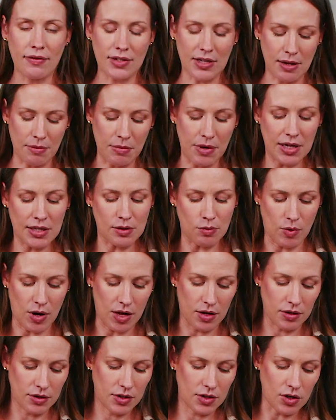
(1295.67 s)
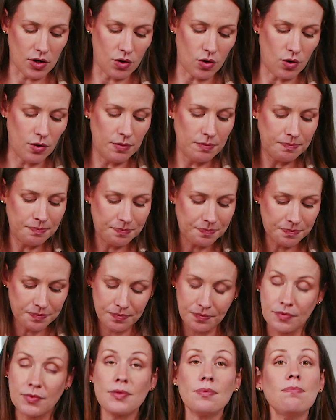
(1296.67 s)
some as well. So
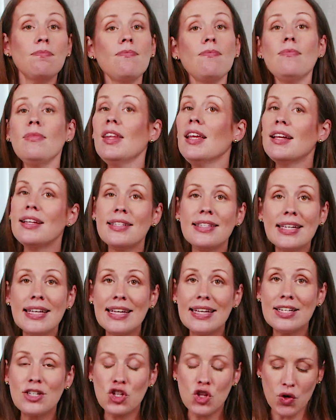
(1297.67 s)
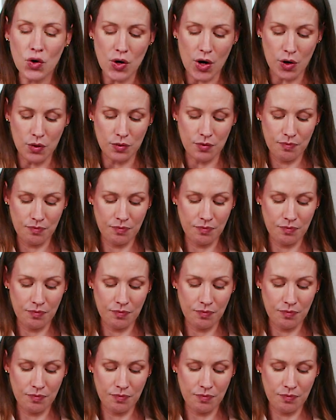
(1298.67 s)
to each their own.